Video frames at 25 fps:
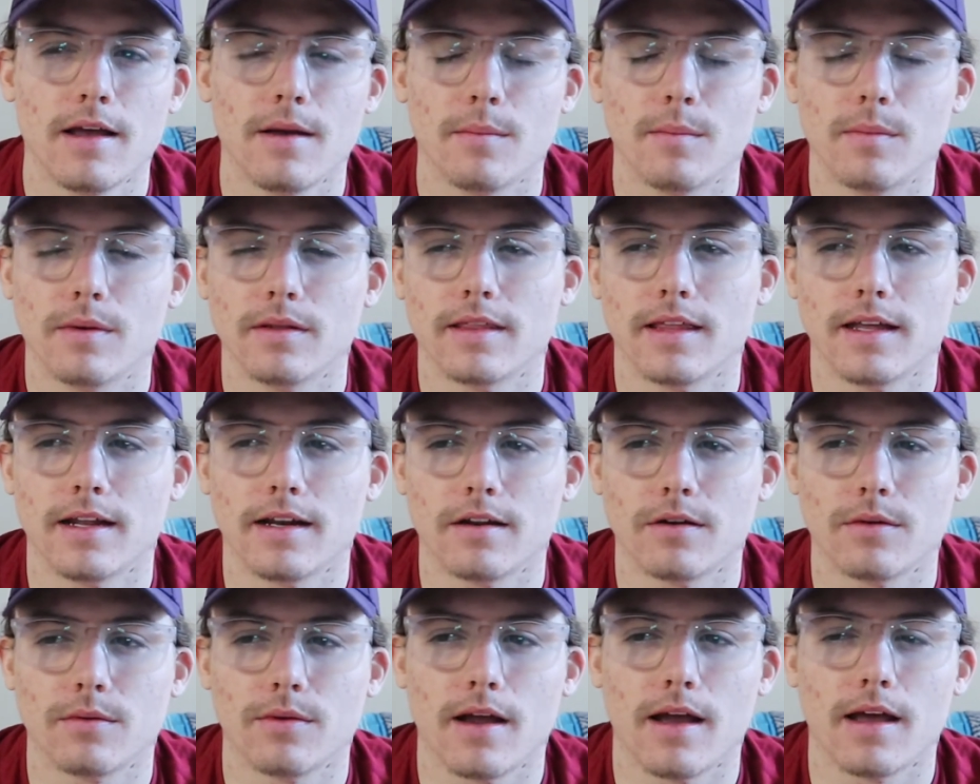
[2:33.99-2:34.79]
But then
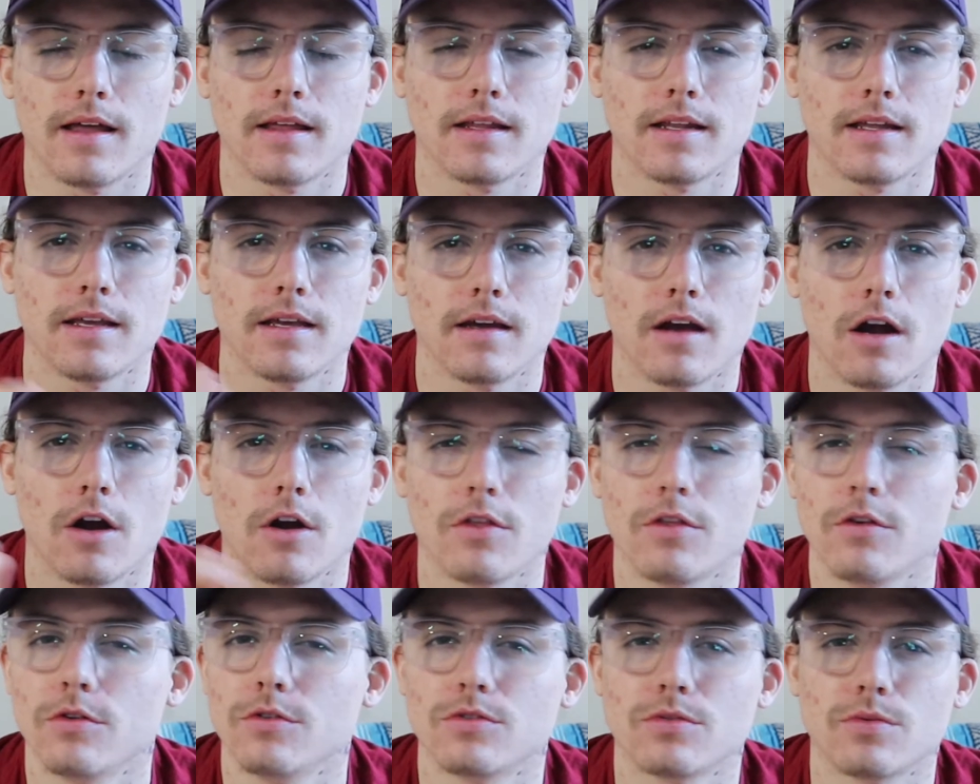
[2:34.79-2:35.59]
in reality, are
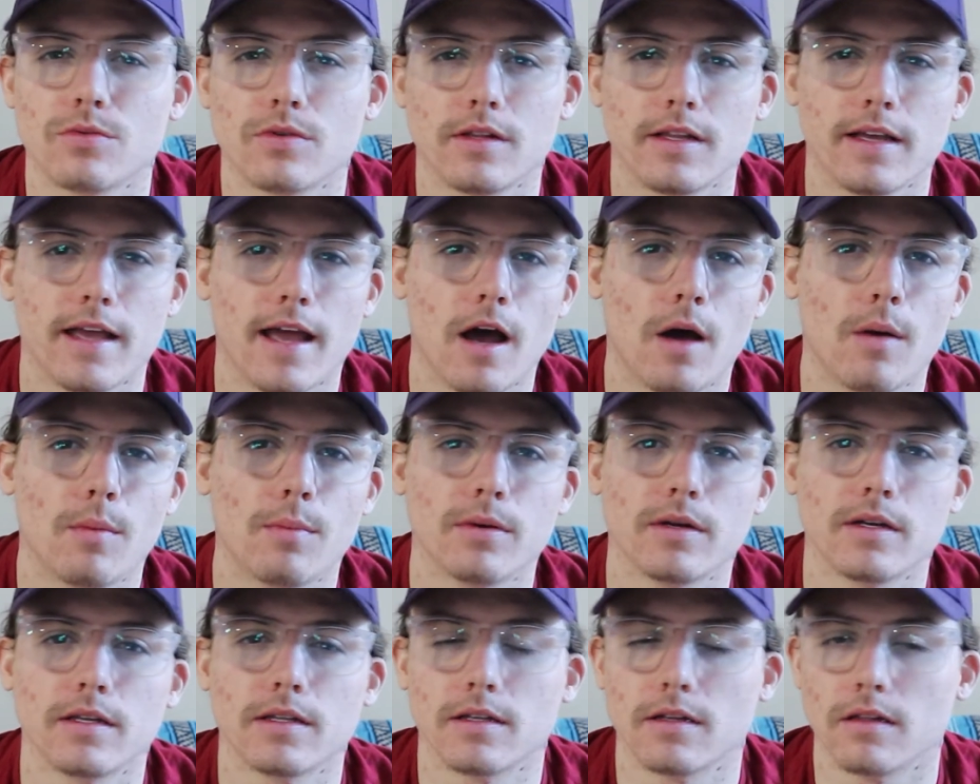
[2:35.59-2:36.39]
those really
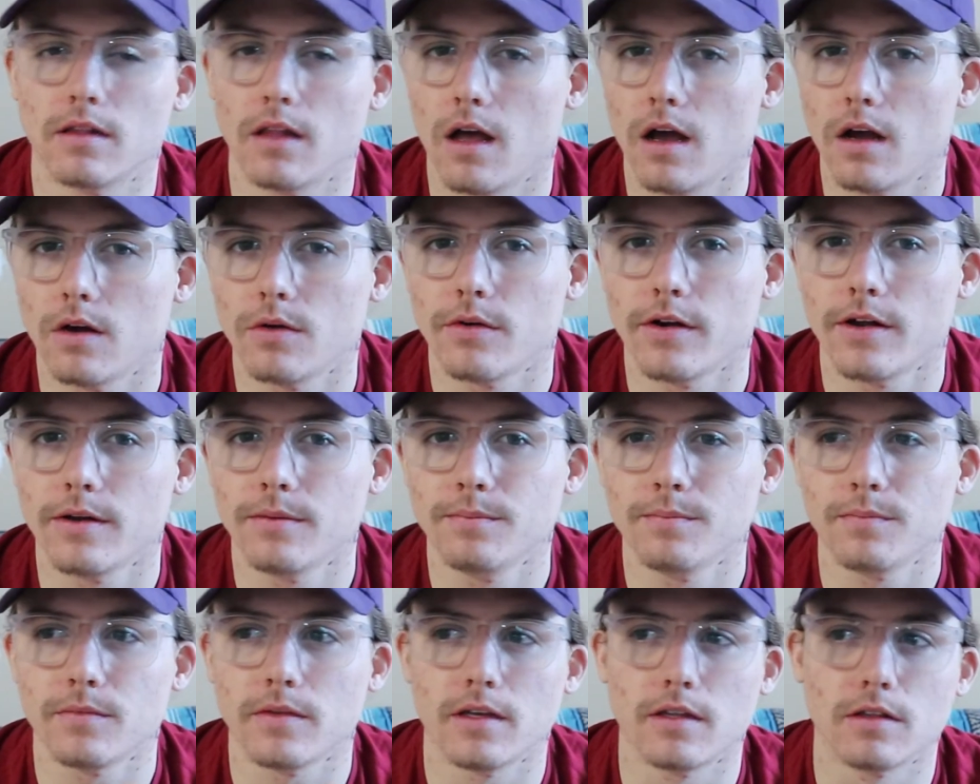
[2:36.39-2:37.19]
helping in the long run,
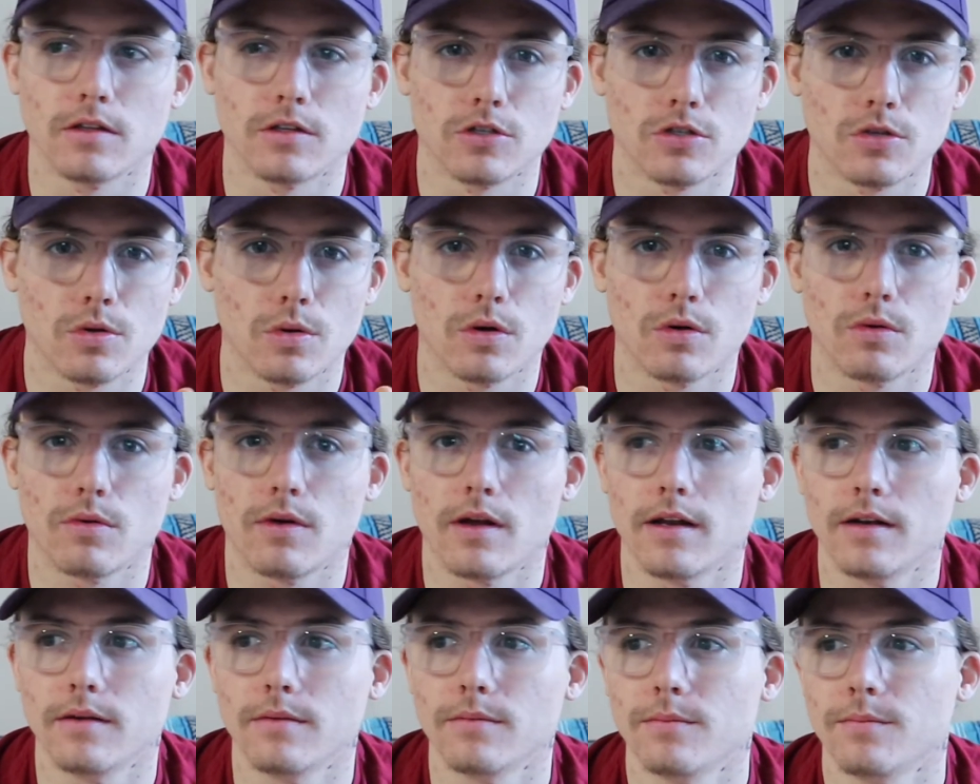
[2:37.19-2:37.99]
in the short
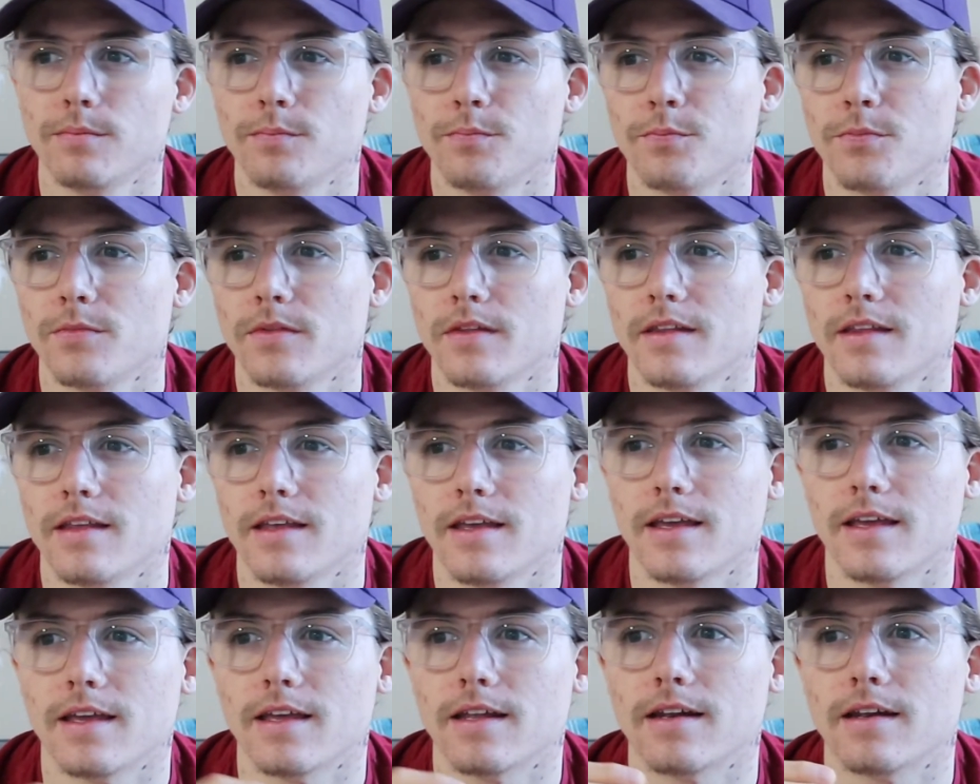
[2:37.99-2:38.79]
run,
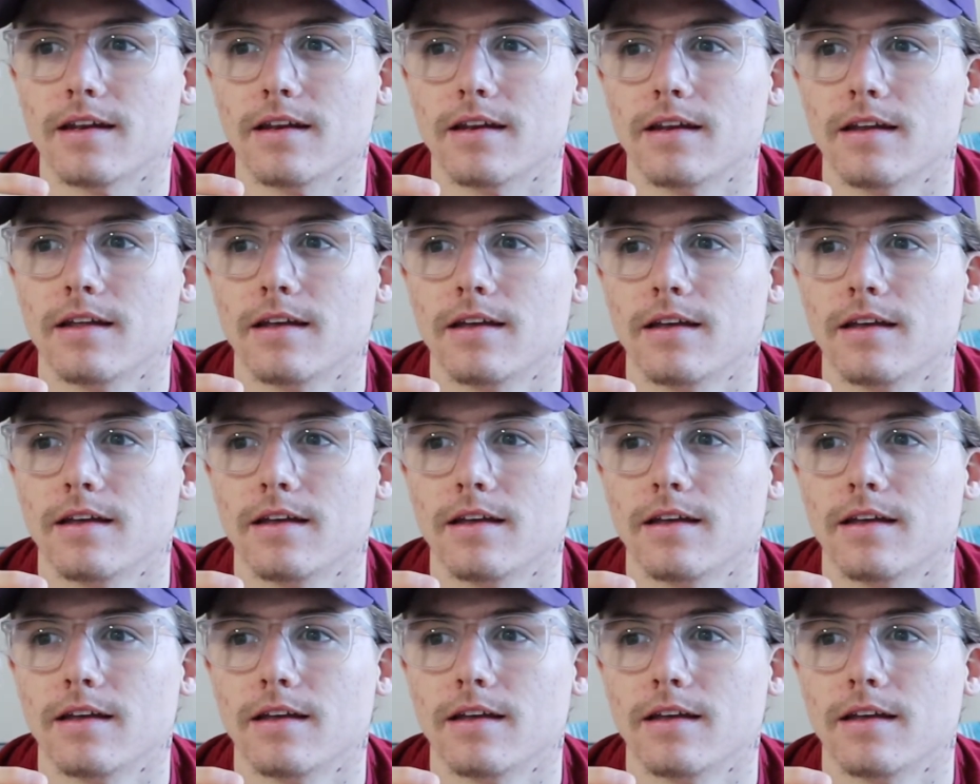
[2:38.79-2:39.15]
in